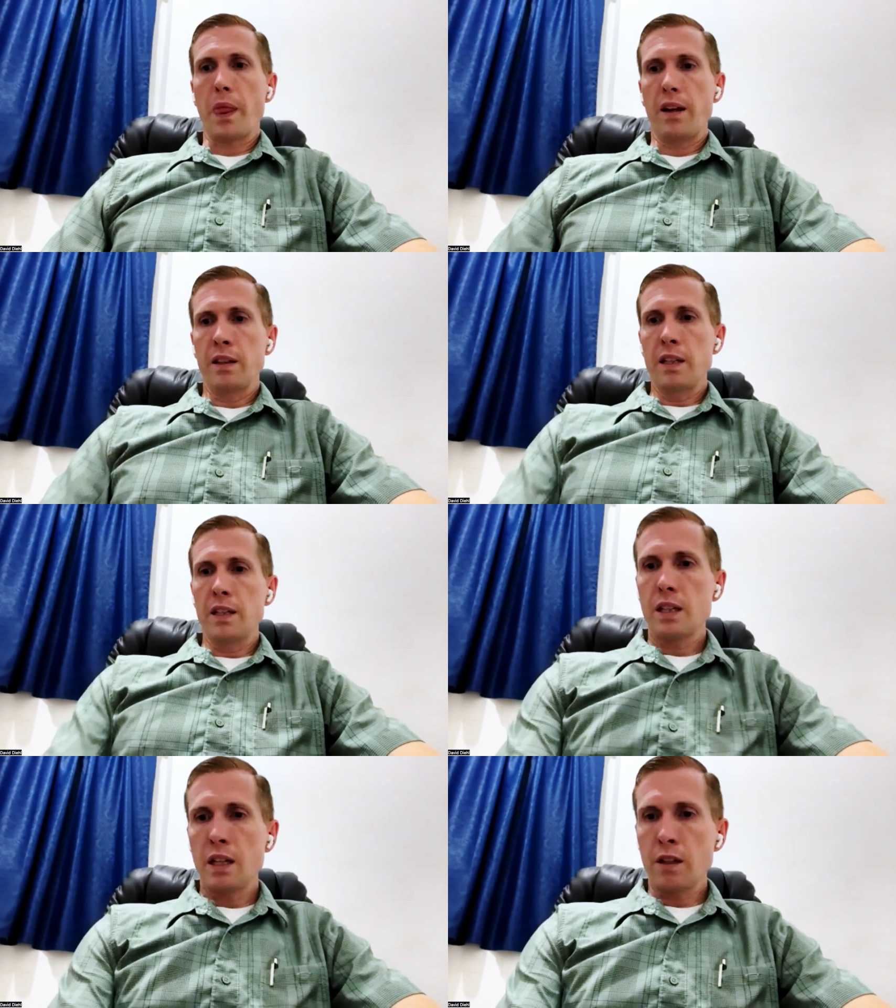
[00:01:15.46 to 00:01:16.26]
This
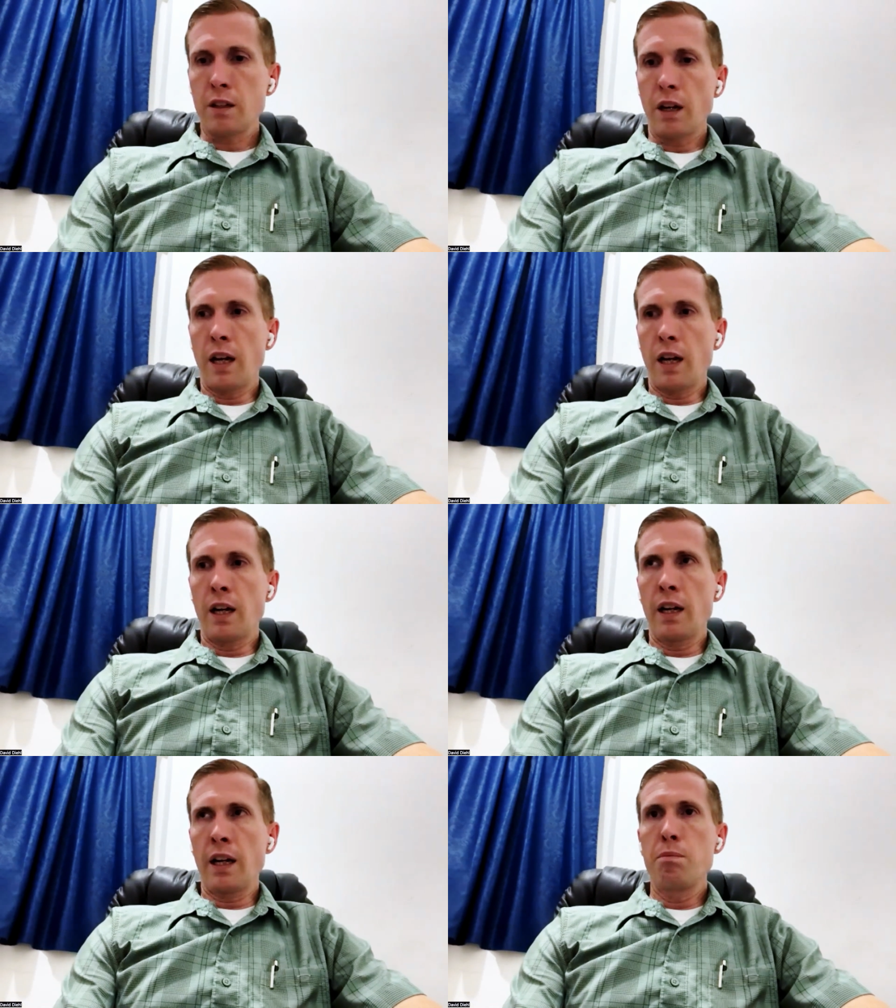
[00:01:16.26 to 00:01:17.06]
year
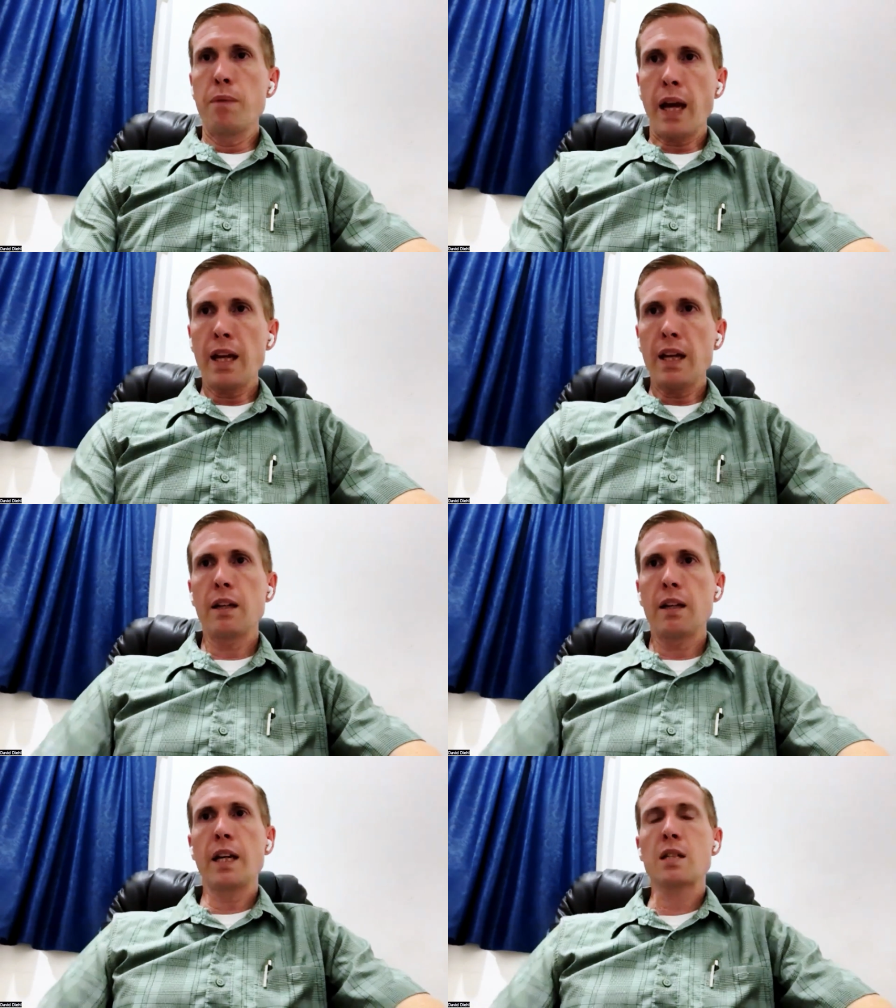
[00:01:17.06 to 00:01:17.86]
in May,
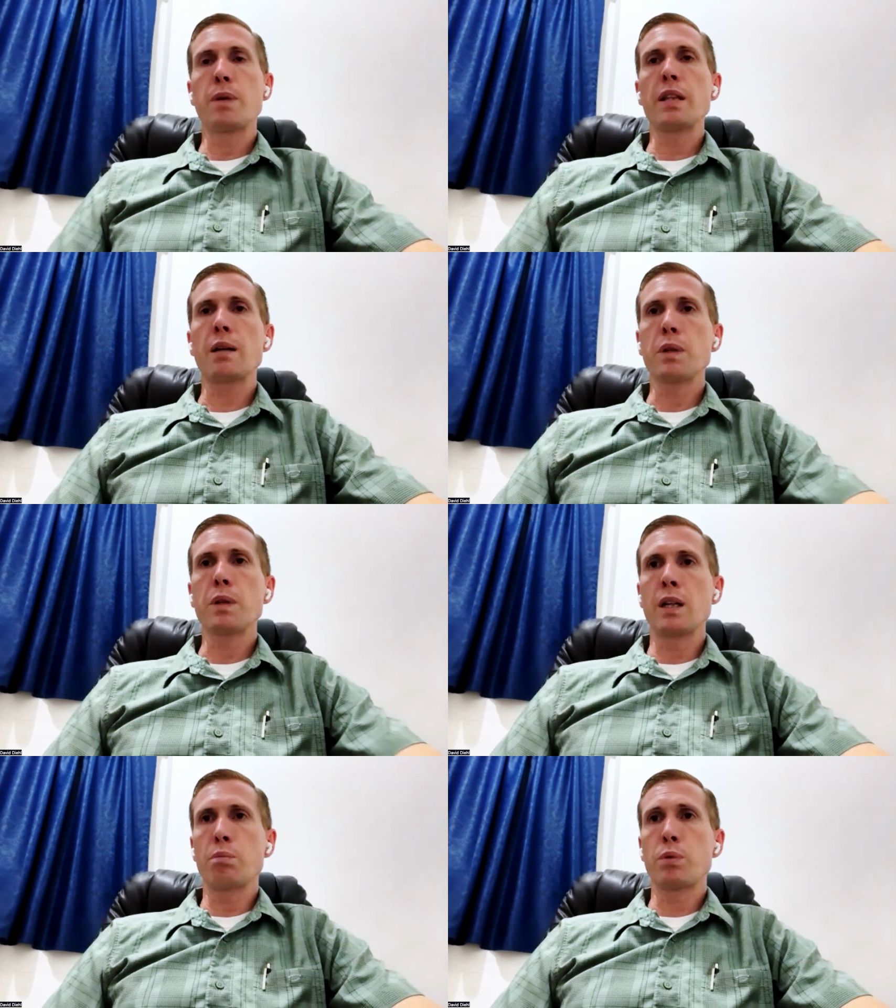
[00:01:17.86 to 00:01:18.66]
next month, I'm going
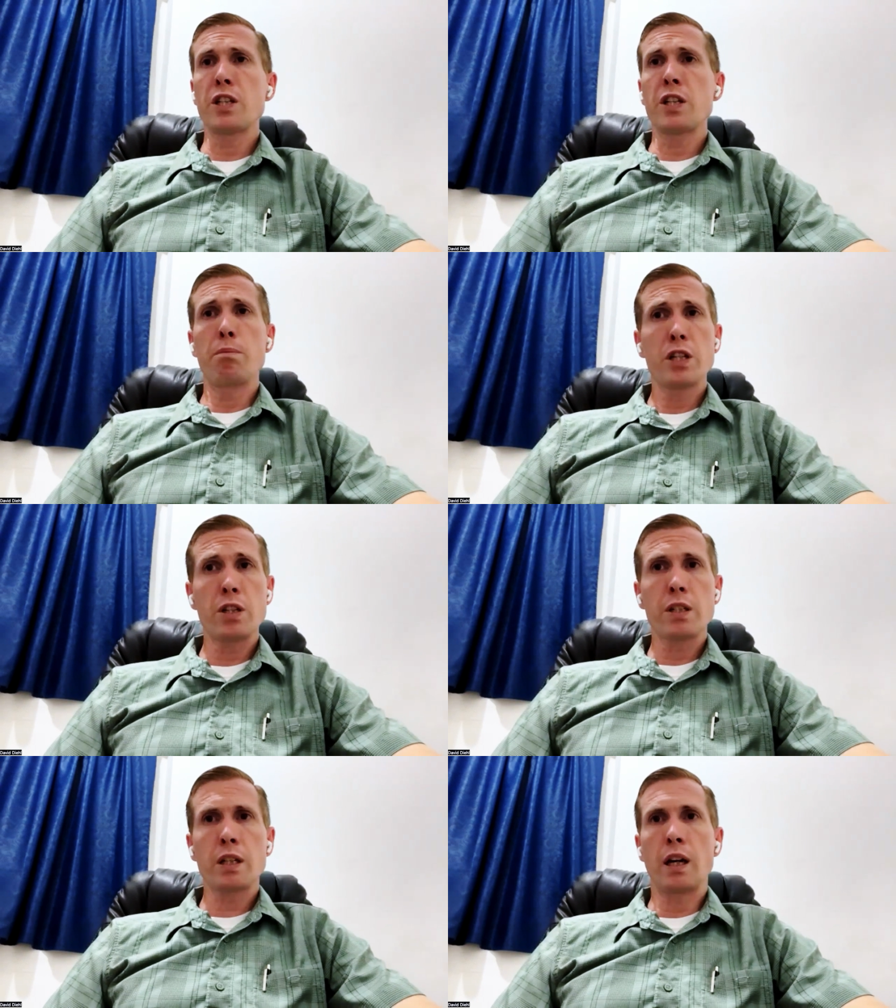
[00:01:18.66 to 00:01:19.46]
to preach a
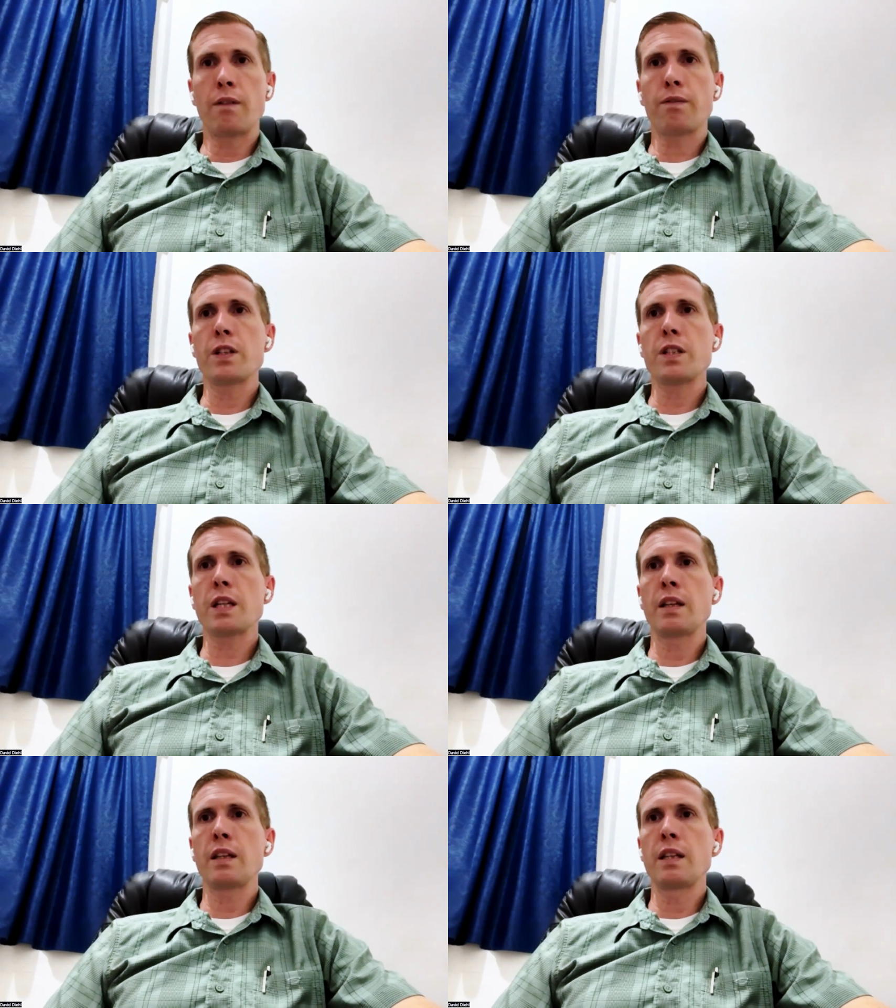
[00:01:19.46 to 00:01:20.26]
missions conference
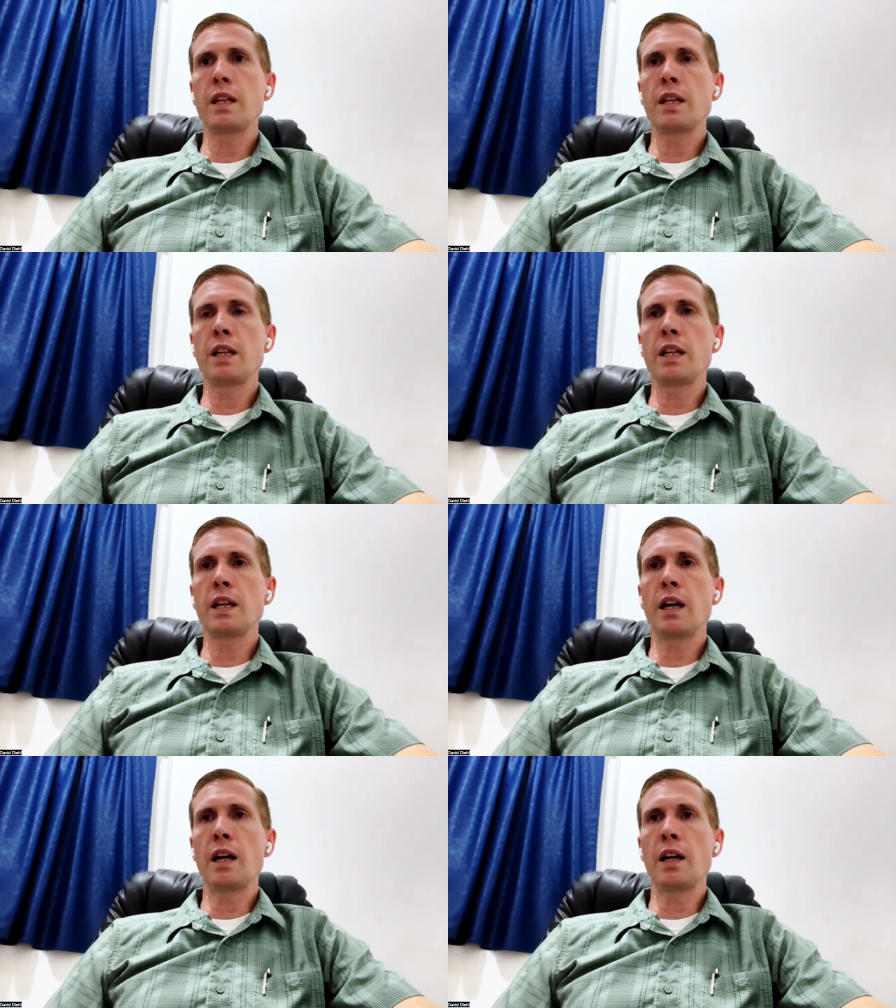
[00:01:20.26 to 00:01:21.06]
in the
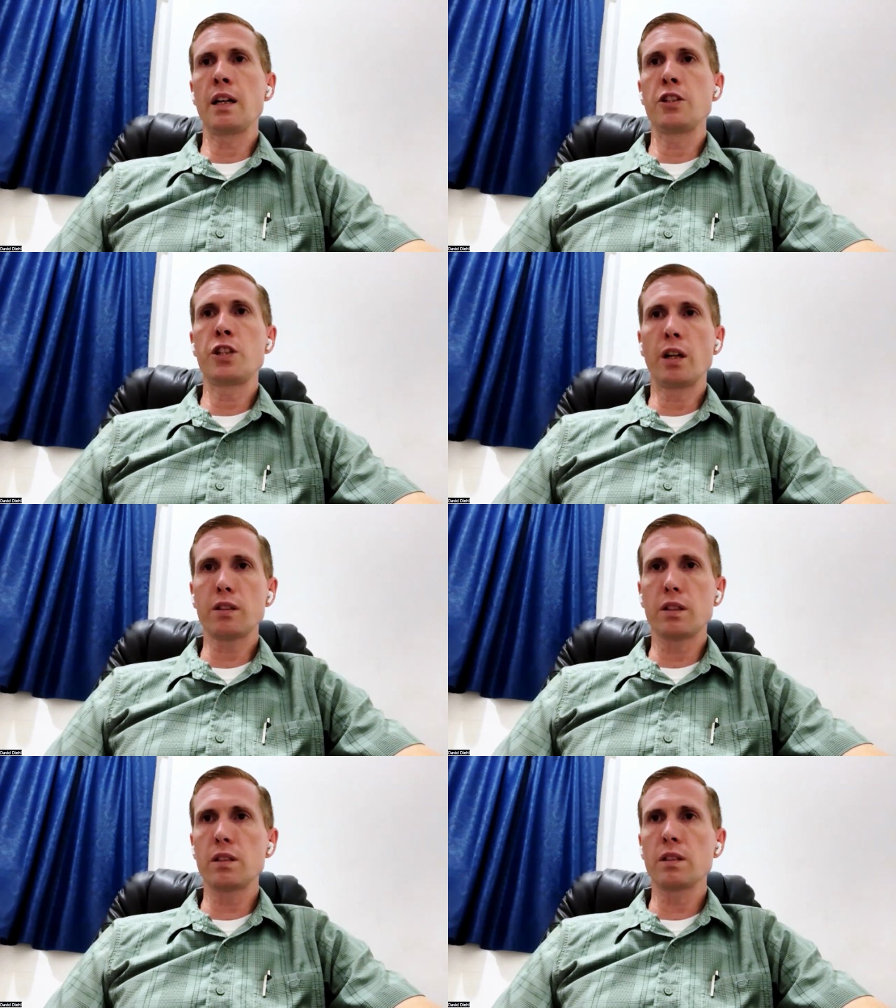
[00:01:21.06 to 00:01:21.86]

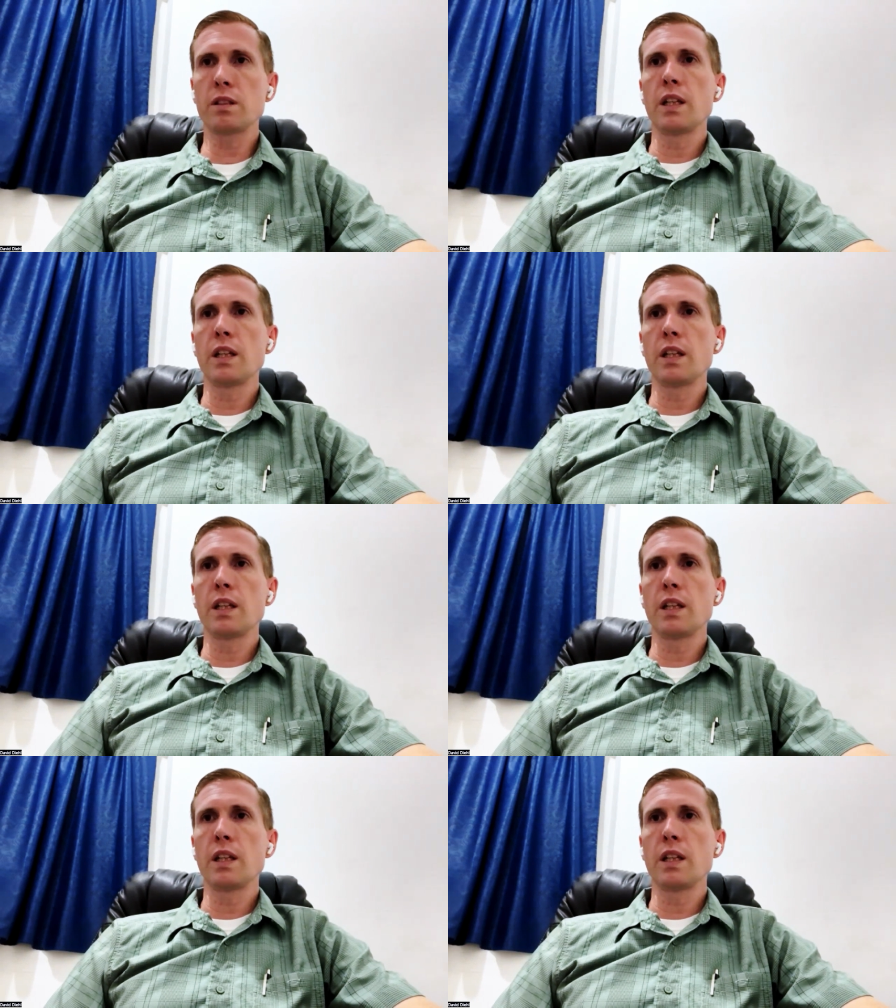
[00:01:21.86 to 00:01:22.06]
jungle.